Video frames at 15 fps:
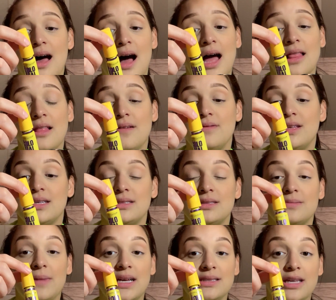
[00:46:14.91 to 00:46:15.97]
I love this
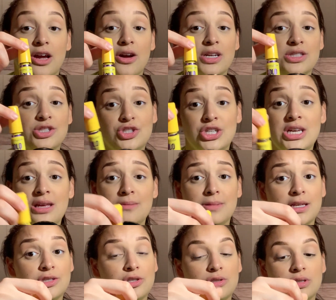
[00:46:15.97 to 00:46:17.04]
mascara. It's cheap.
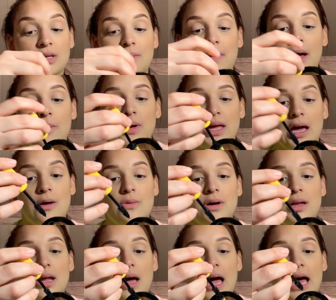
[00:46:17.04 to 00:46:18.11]
It's usually buy one get
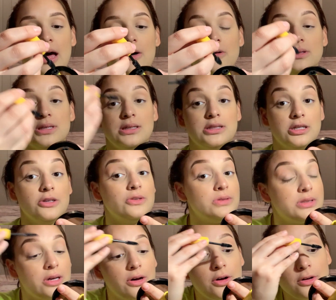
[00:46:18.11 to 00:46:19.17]
one at Ulta too.
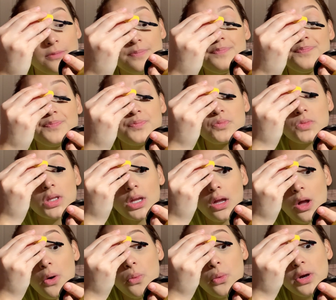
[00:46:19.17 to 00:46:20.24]
So
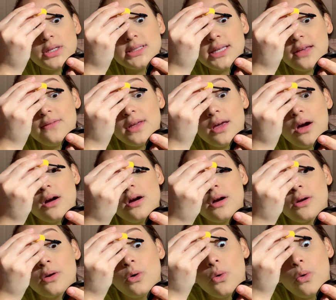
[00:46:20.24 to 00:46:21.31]
we're saving our
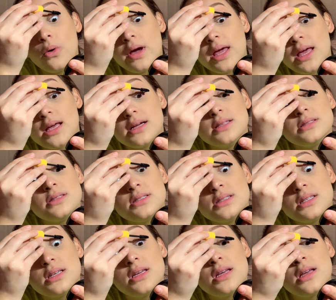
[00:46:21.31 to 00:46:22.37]
coins.
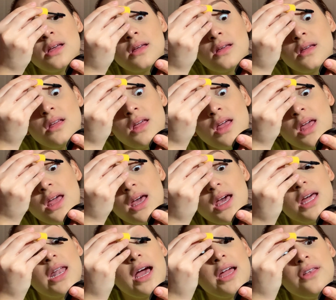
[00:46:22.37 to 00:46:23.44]

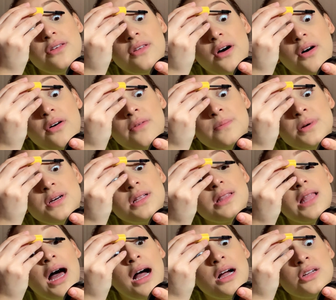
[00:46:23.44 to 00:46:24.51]
And I don't put
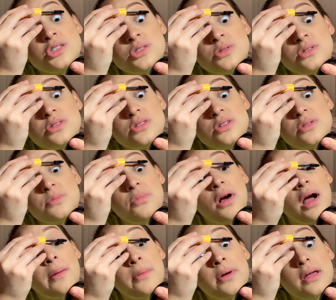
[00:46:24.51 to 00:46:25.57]
lash
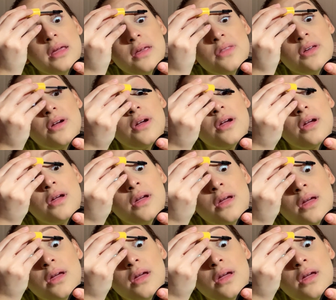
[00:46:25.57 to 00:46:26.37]
primer either.